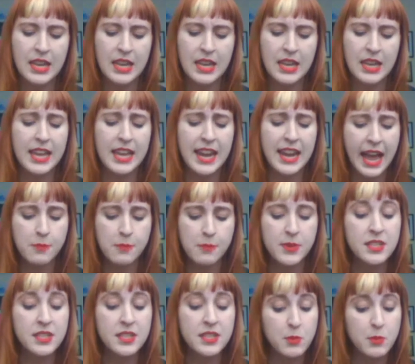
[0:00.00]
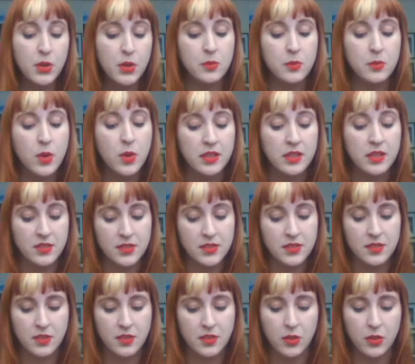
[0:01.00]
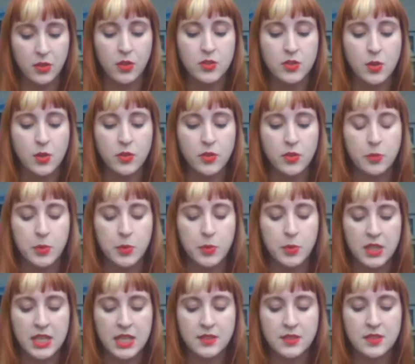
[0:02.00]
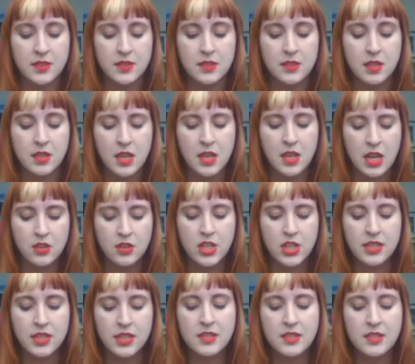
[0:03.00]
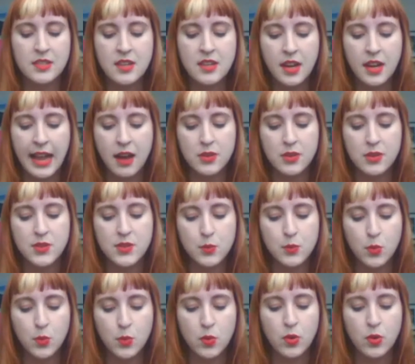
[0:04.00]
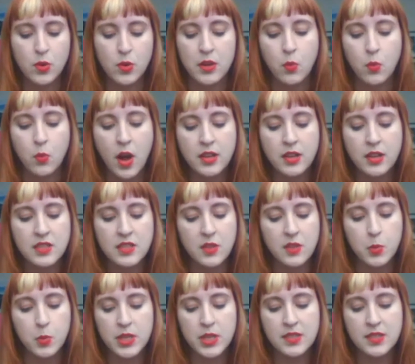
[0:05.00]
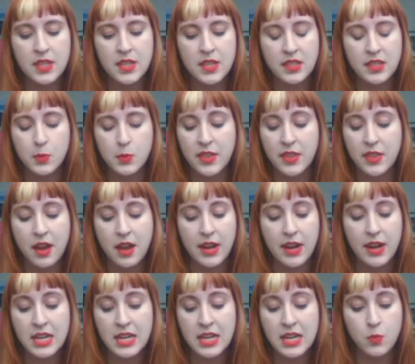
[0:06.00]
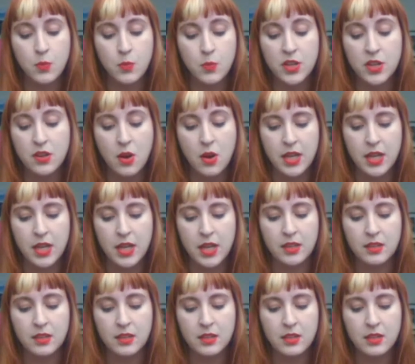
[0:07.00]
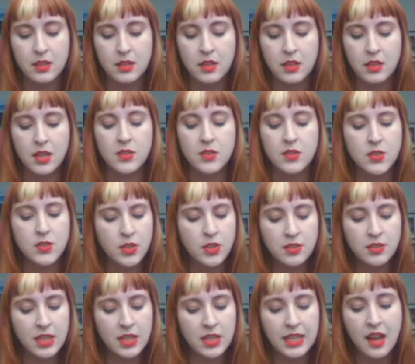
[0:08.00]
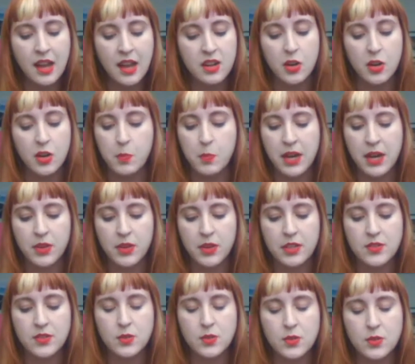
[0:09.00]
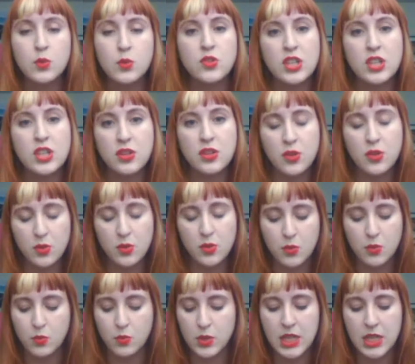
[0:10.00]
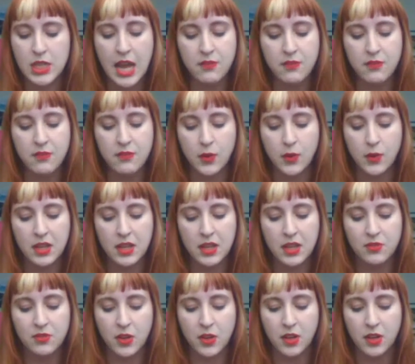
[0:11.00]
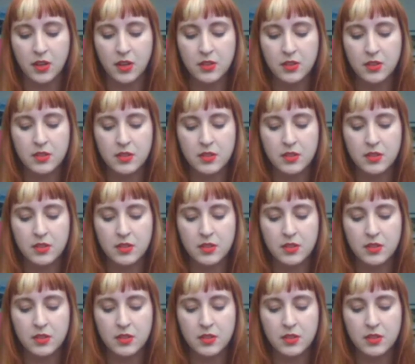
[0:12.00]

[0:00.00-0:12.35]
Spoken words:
It happened more than once, the girl told the police. She had snuck out of school and walked to the precinct without anyone knowing. Certainly not her parents, who she knew would never believe her.